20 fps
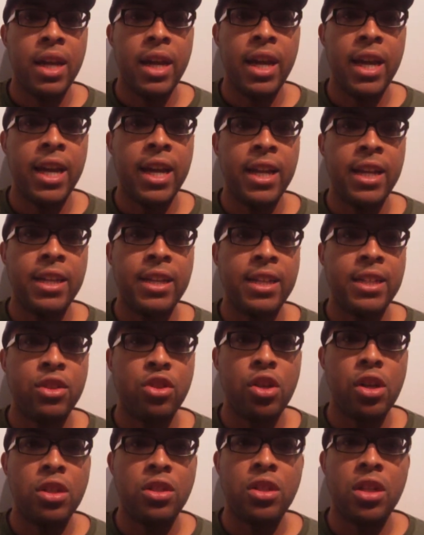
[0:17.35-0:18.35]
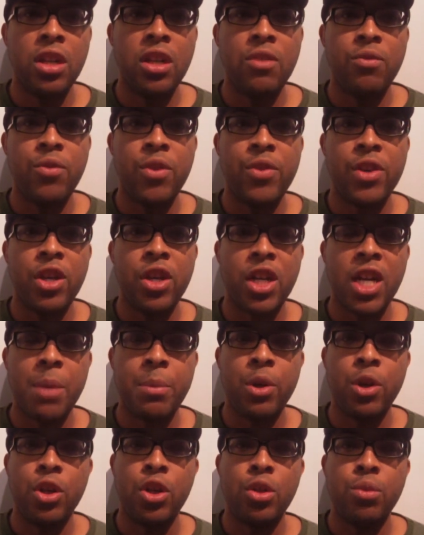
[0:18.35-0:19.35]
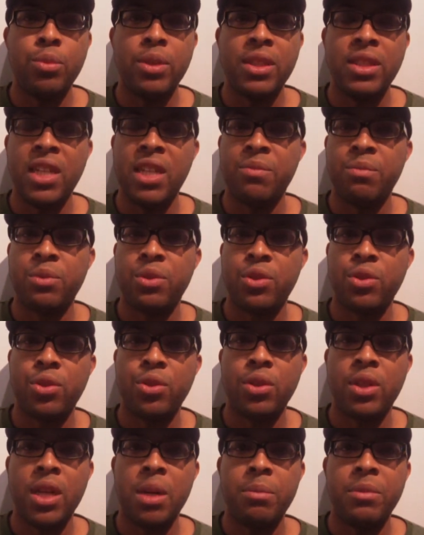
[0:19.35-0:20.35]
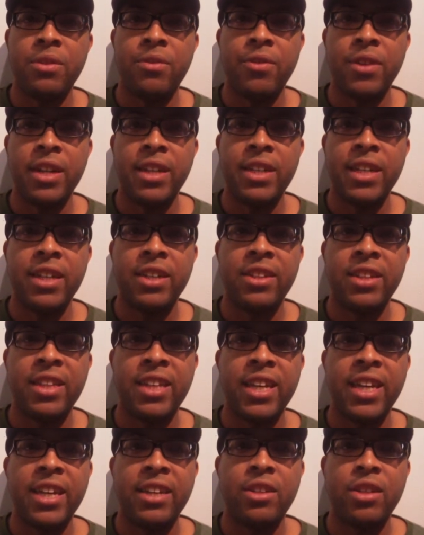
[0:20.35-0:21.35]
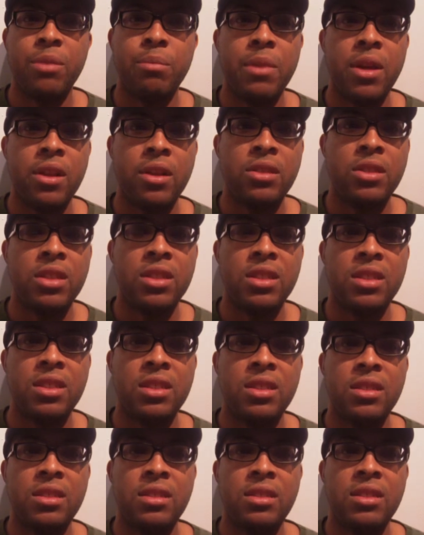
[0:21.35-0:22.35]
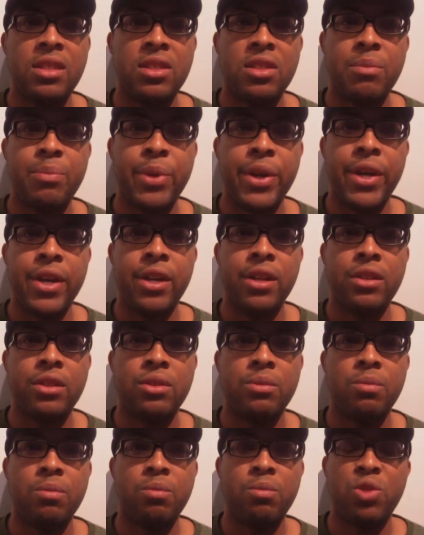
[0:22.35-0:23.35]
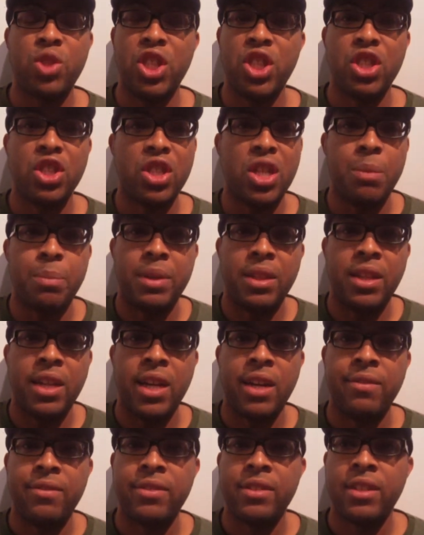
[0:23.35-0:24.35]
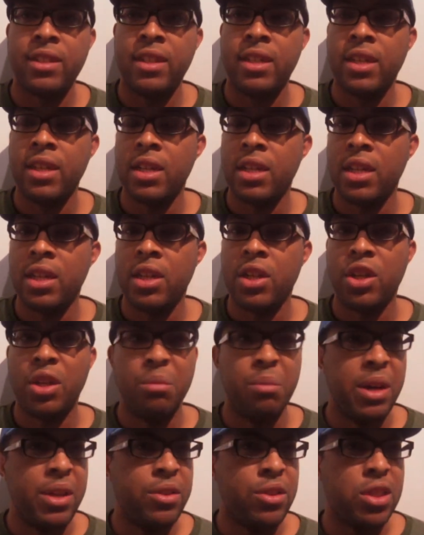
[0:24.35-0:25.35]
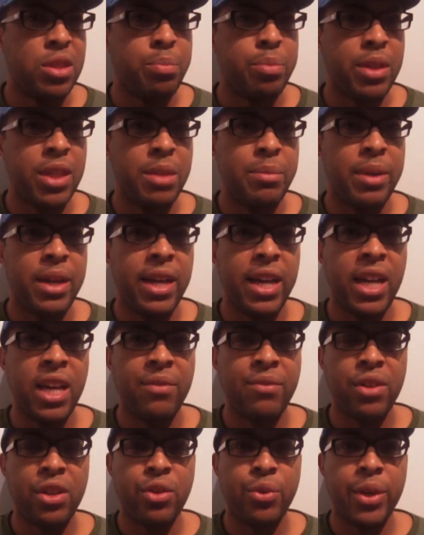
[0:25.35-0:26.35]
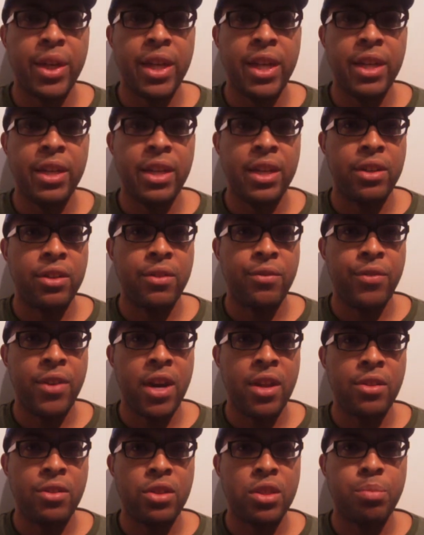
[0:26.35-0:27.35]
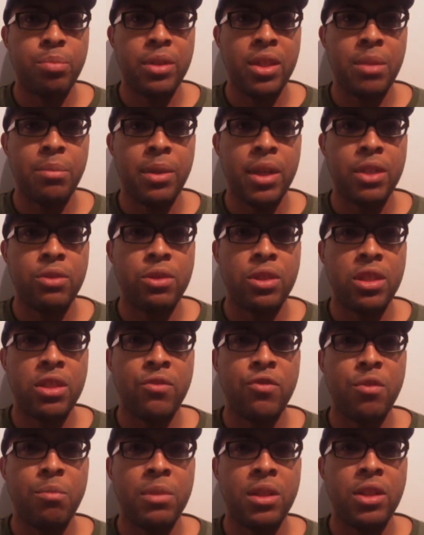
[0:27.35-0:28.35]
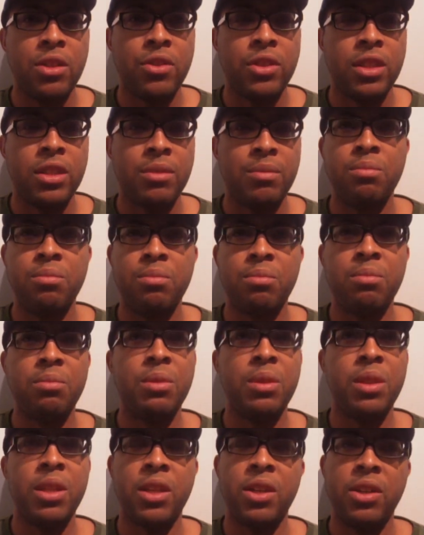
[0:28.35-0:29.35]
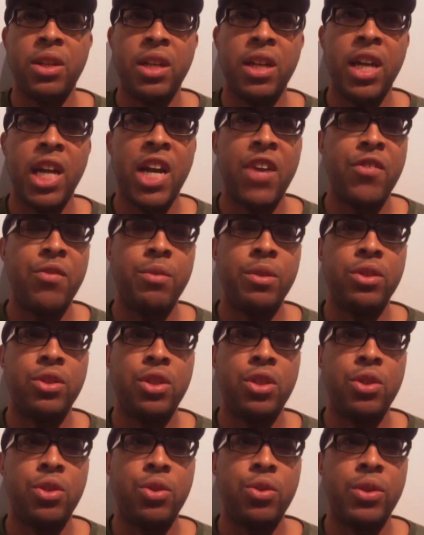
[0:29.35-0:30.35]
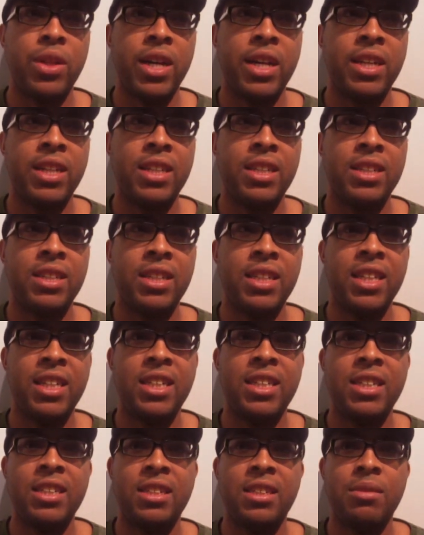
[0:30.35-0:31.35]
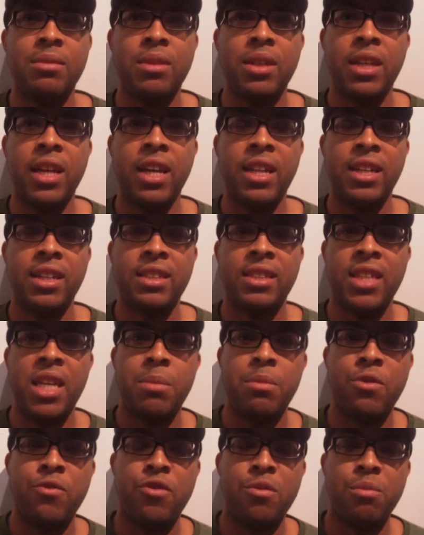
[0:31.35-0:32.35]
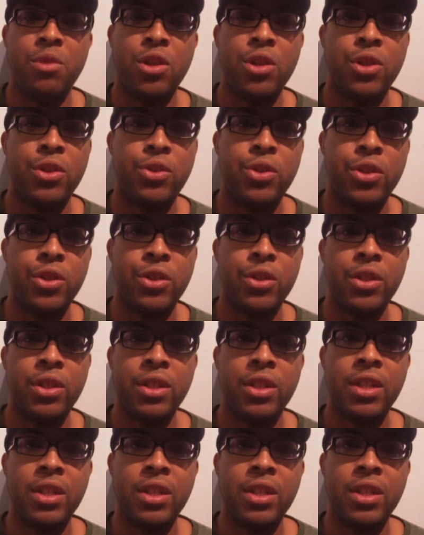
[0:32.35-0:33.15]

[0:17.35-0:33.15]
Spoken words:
And it starts off with her coming home one day from school, coming to find out that her mother just disappeared. She just up and left. Her mother is played by Ava Green, and her father is played by Christopher Maloney. Now, everyone should know who that is. He's Elliott Stabler from Law & Order.